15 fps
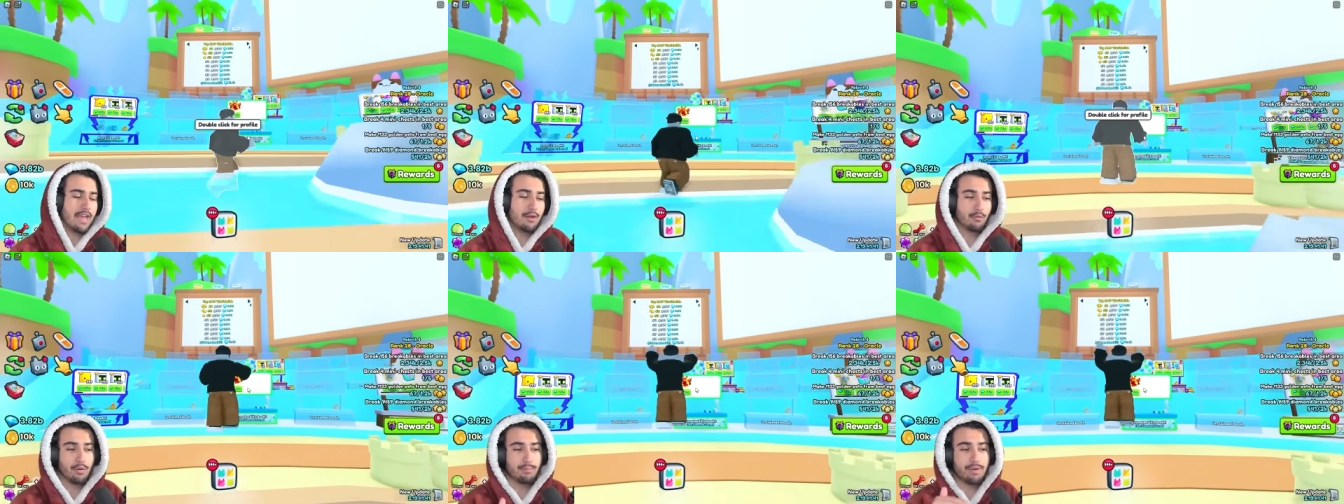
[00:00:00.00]

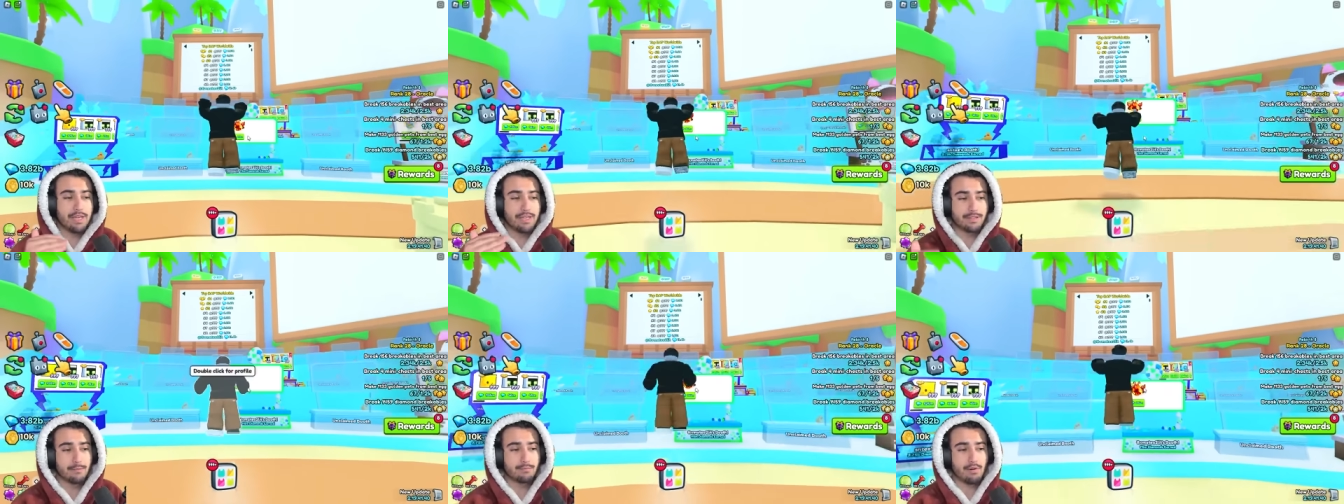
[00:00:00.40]
and
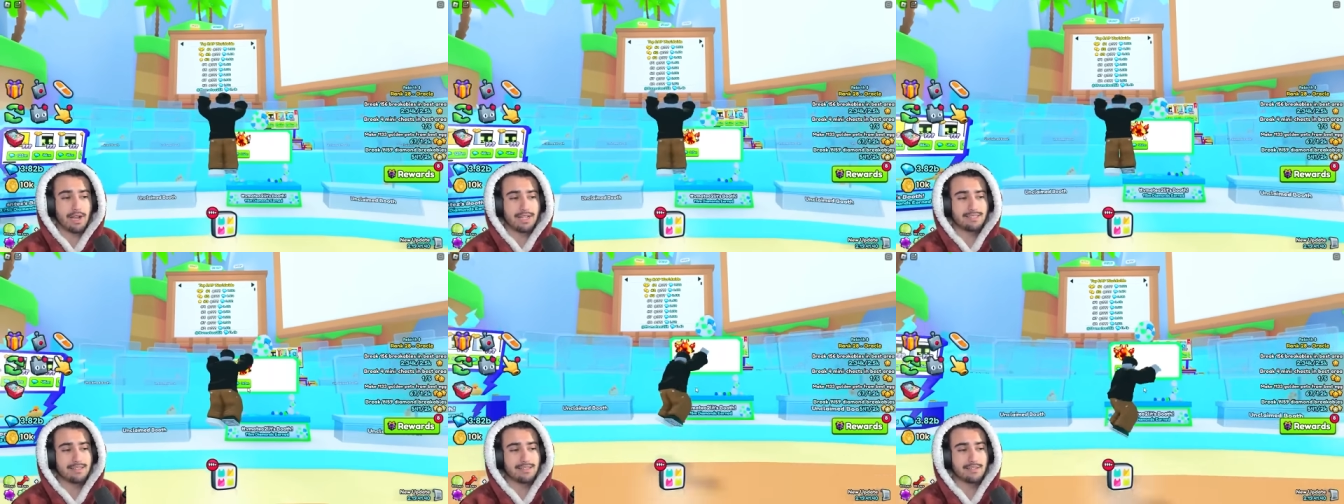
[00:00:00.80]
repeat the
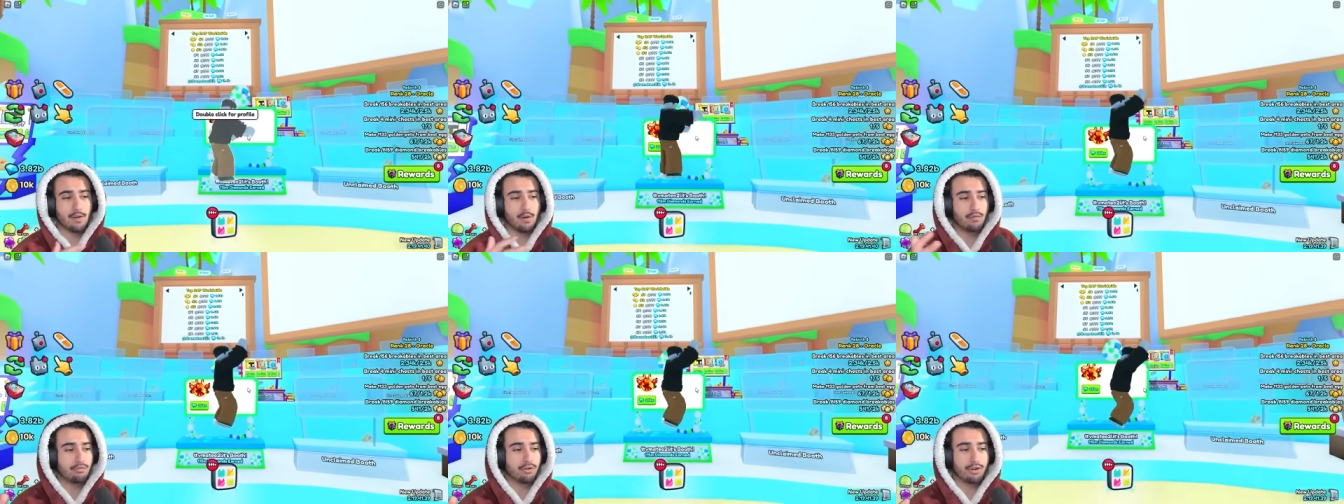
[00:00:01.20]
process
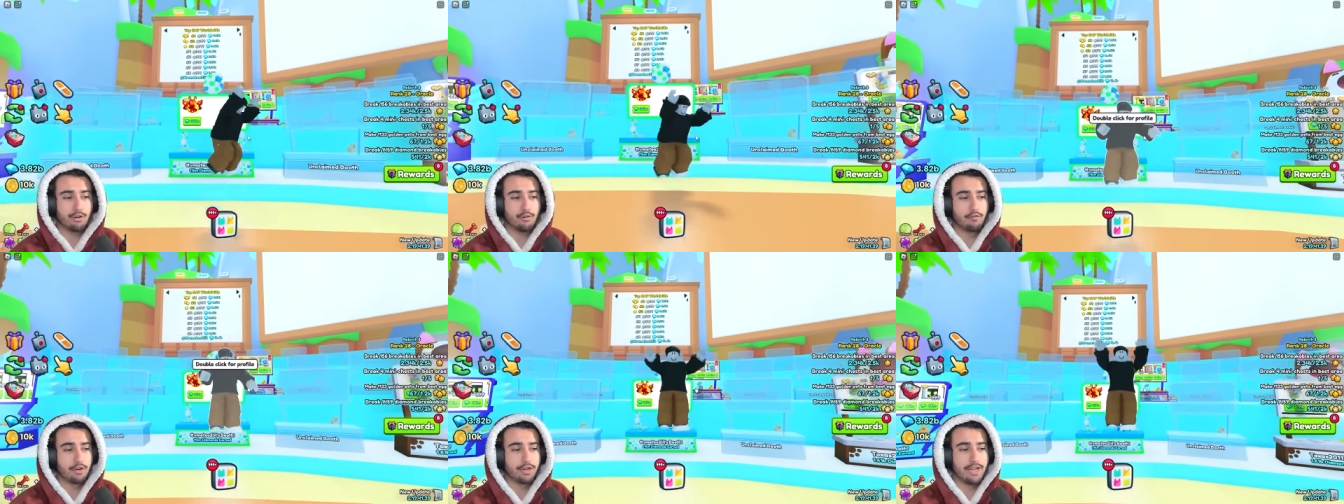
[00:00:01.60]
over and
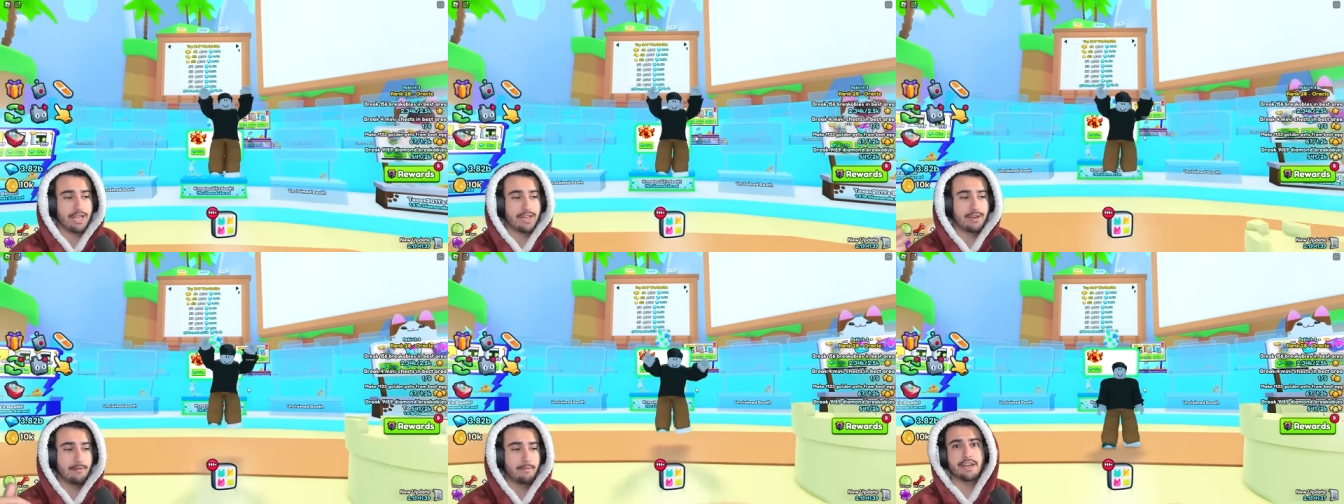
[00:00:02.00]
over
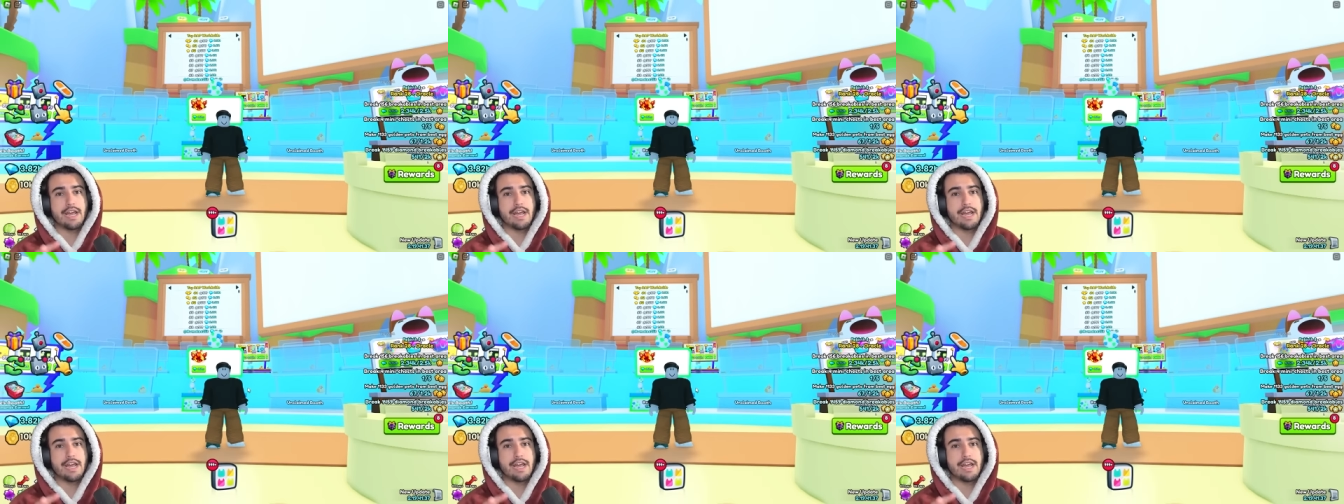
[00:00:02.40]
again.